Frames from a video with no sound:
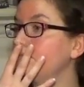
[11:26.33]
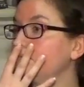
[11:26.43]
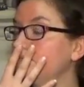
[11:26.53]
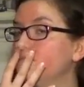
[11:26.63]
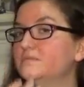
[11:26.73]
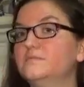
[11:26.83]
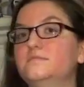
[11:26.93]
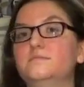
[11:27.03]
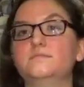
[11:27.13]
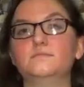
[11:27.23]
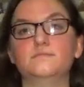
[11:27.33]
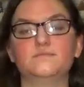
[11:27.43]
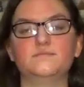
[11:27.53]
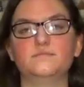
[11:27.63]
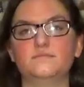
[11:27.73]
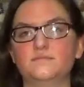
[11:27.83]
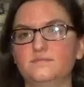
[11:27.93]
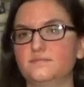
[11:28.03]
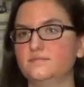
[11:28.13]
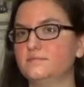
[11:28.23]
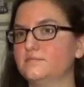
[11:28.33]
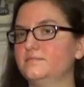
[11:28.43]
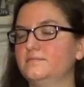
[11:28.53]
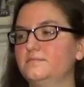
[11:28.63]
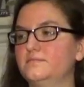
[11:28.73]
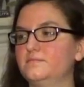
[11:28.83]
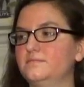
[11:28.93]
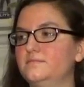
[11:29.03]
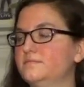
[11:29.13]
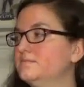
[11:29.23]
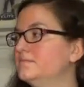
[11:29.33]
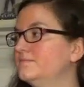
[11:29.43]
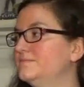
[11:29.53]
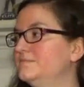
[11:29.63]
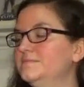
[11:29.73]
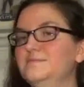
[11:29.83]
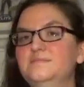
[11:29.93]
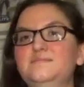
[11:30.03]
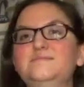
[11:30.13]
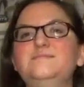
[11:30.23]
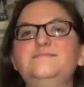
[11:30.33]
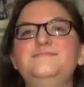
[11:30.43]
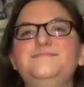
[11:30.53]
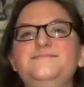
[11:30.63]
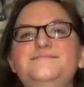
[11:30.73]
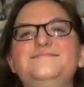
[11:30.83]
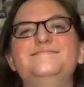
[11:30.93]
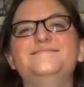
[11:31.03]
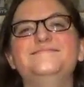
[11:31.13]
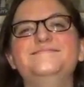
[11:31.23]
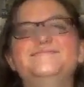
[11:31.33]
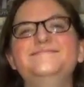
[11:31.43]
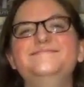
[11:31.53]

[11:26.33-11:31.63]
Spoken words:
The person shown says nothing.